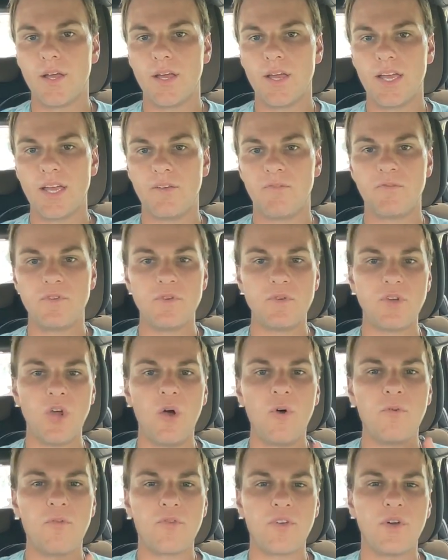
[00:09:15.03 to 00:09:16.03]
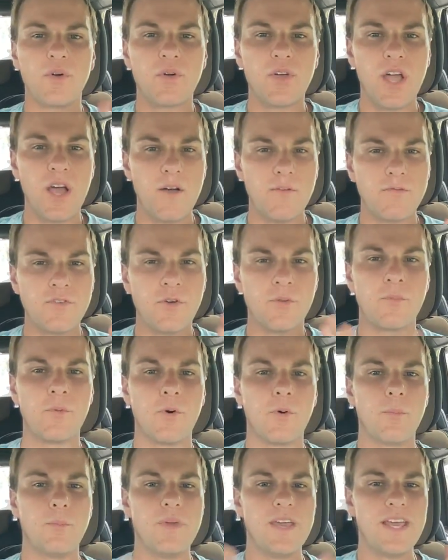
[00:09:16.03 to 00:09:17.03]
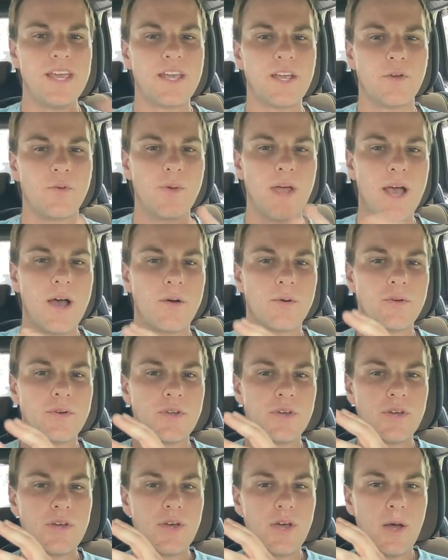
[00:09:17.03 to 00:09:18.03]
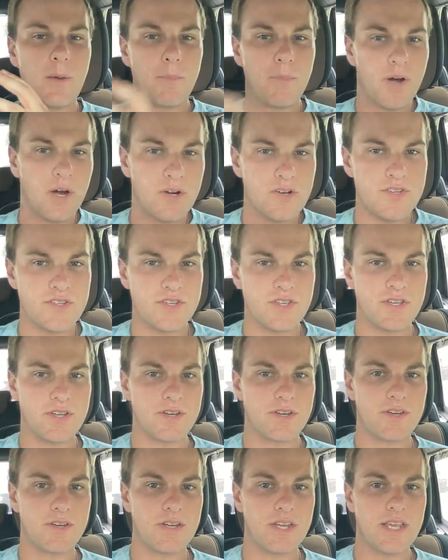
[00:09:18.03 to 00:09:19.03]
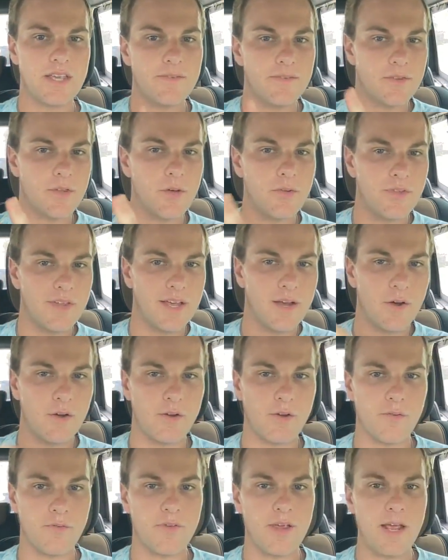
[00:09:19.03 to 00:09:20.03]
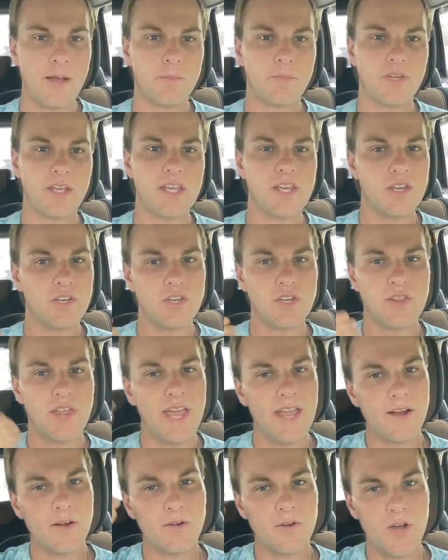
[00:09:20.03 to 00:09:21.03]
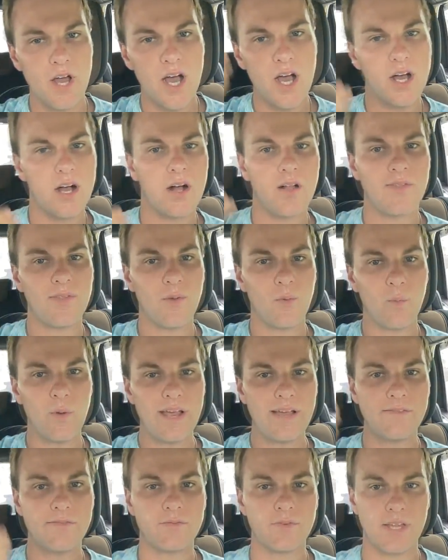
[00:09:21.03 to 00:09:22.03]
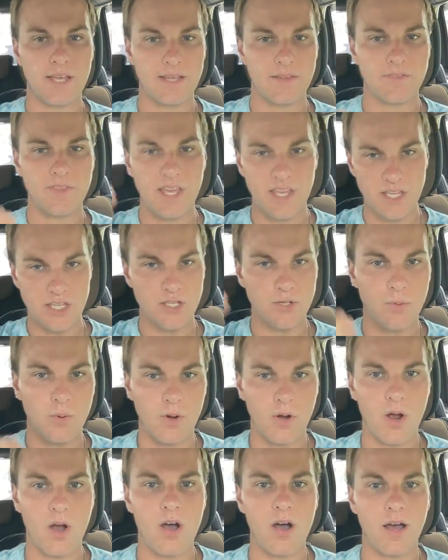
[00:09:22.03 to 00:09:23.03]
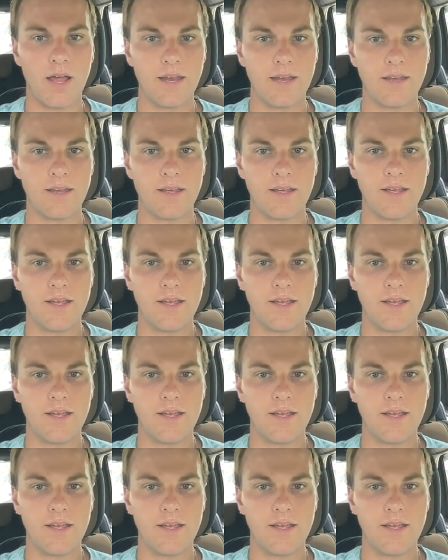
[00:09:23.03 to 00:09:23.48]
If you don't feel comfortable being around a person, even though they are your family and they are not on the wavelength that you are on,